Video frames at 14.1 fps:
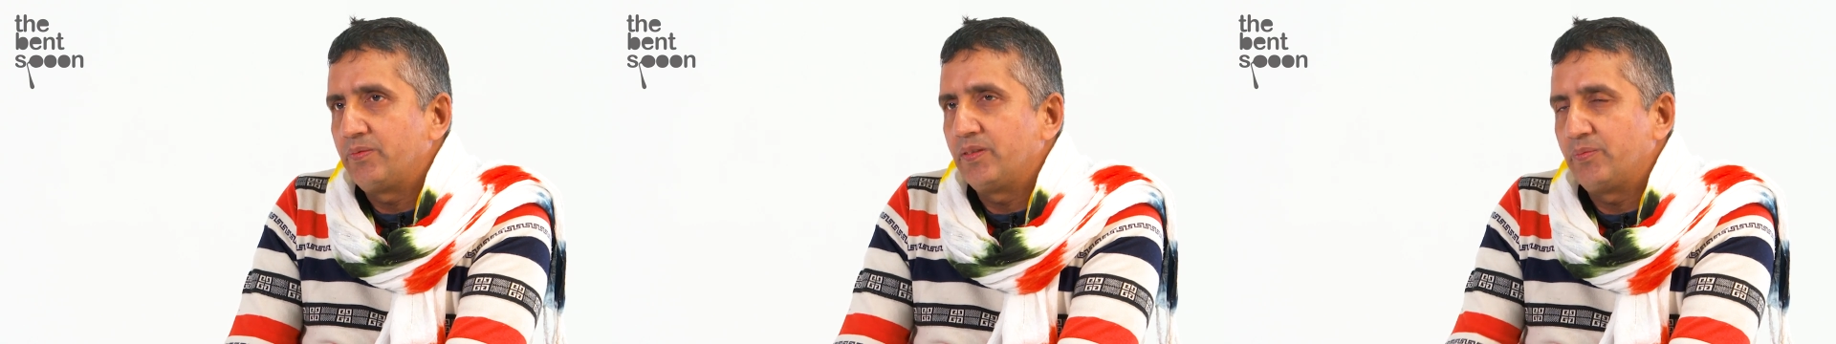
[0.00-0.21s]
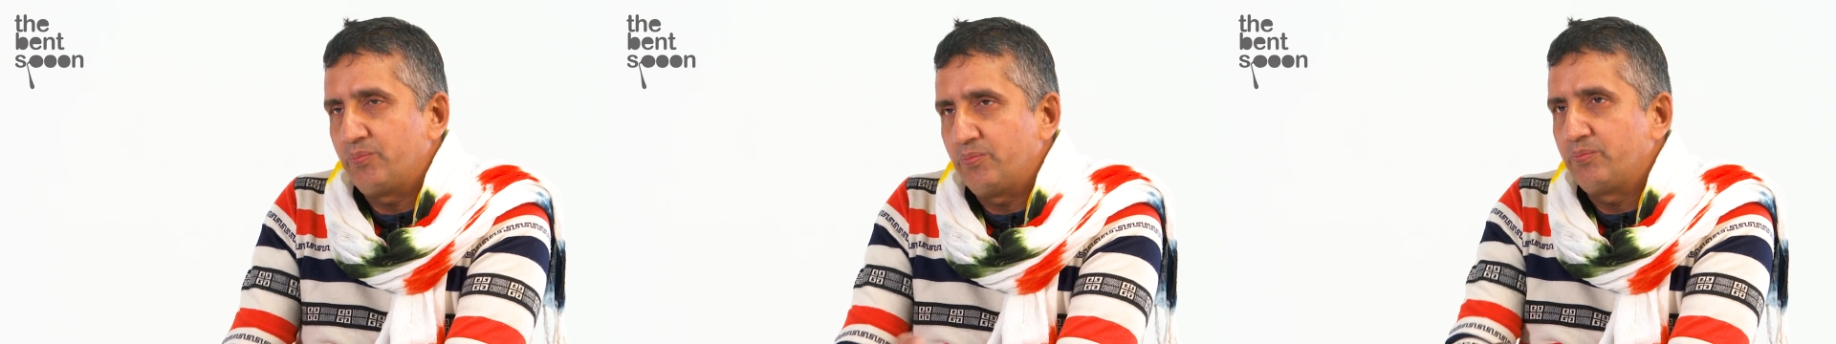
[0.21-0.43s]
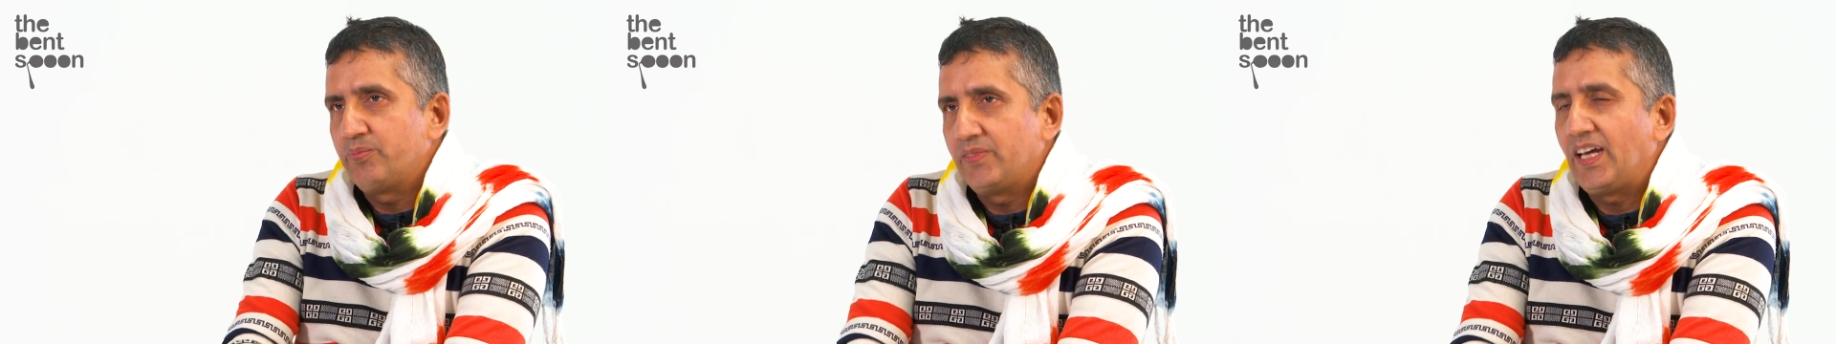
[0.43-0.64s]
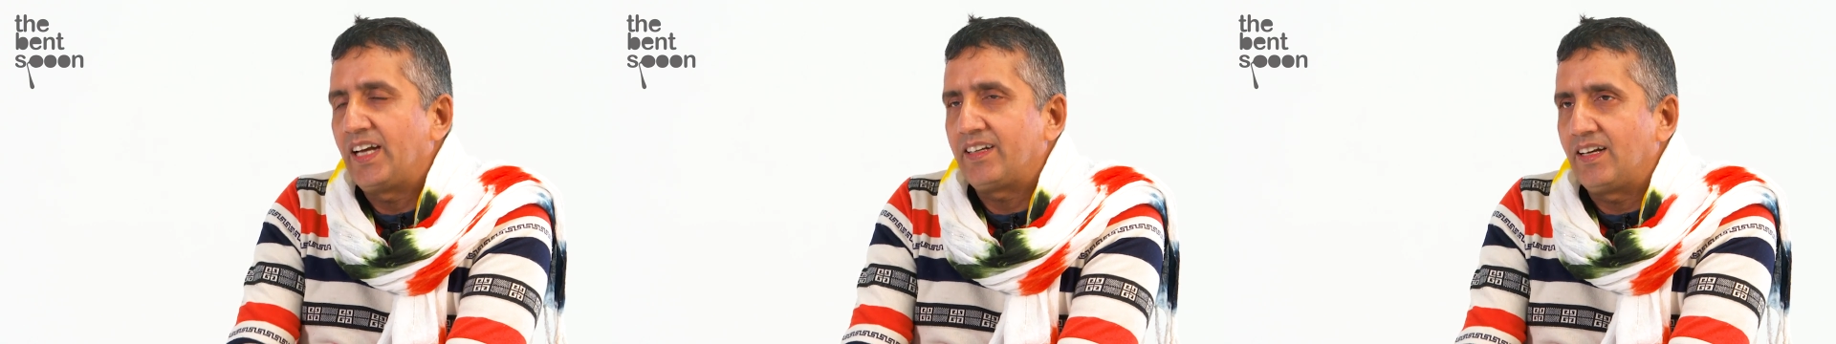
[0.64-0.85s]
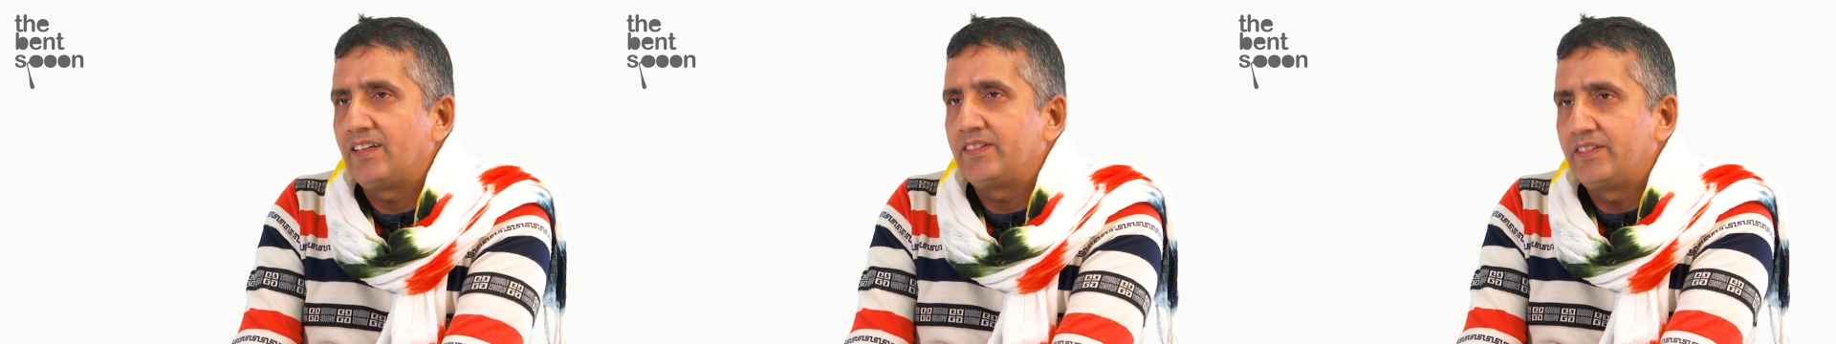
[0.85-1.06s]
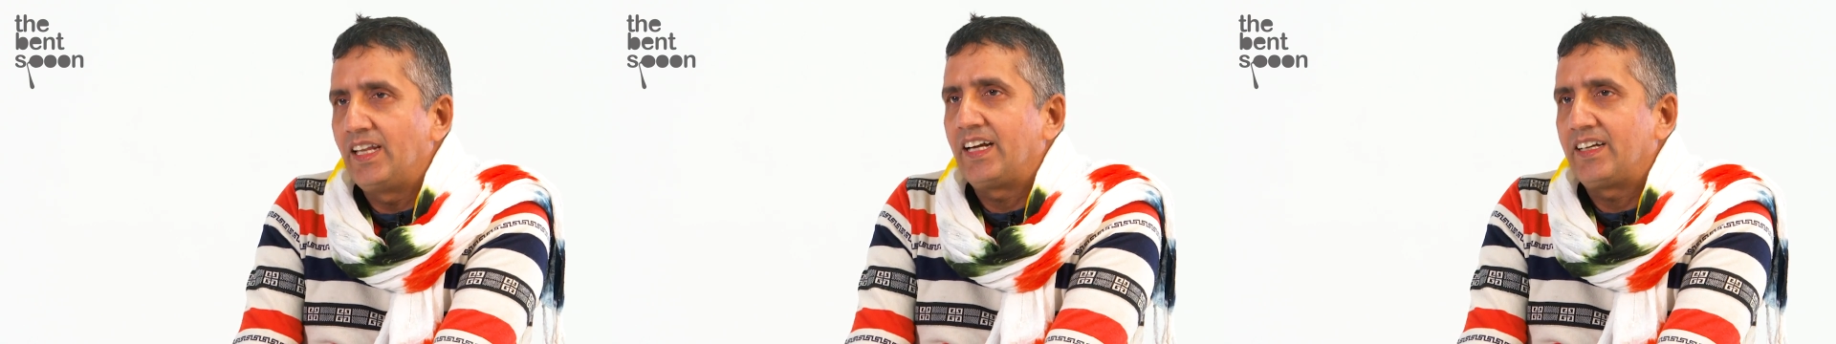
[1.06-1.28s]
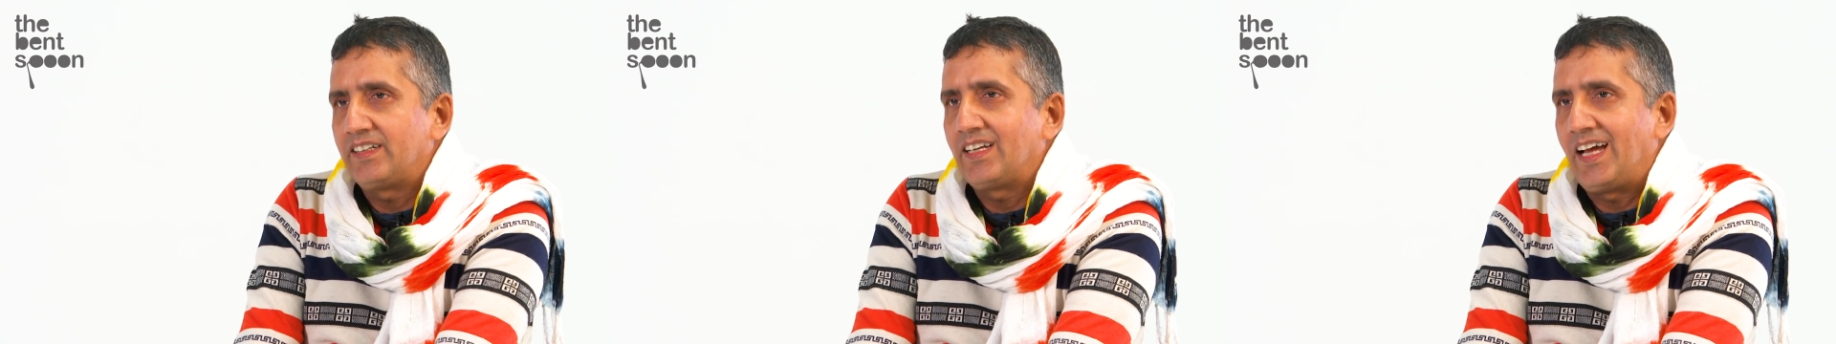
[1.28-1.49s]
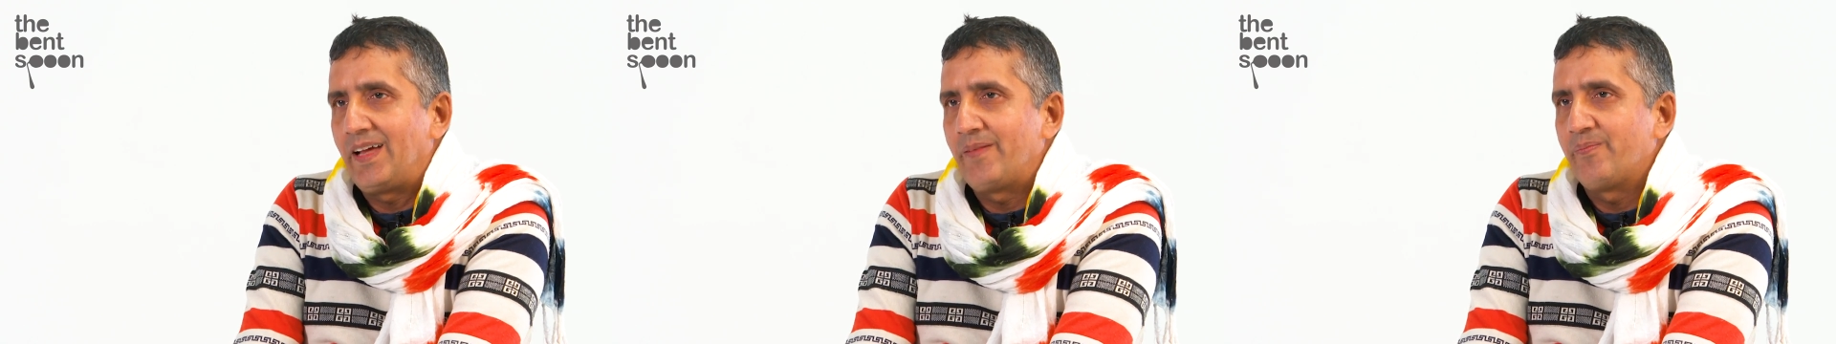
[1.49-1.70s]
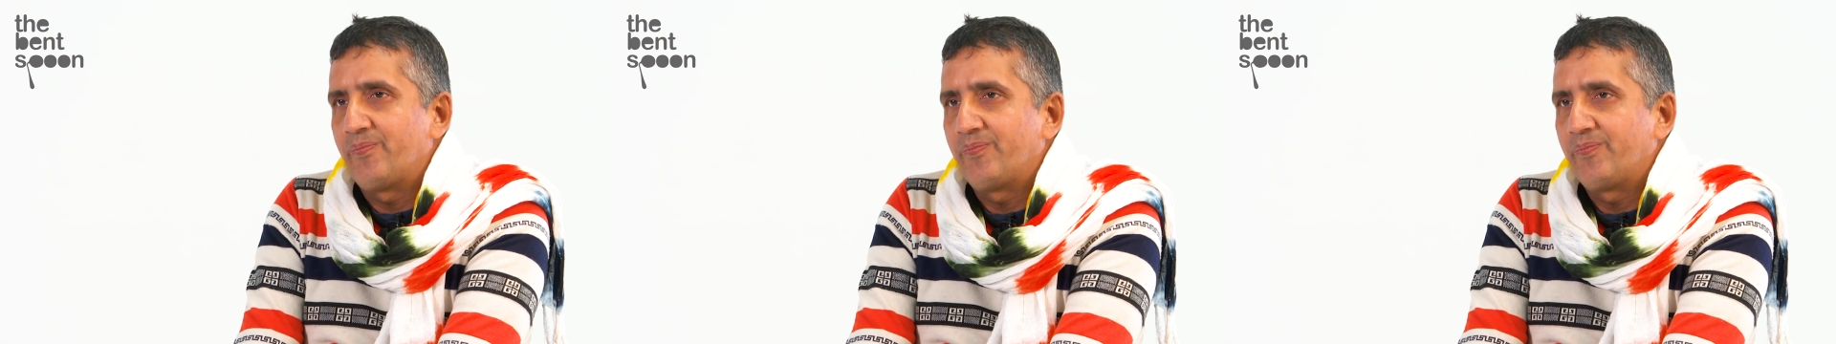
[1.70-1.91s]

in that time.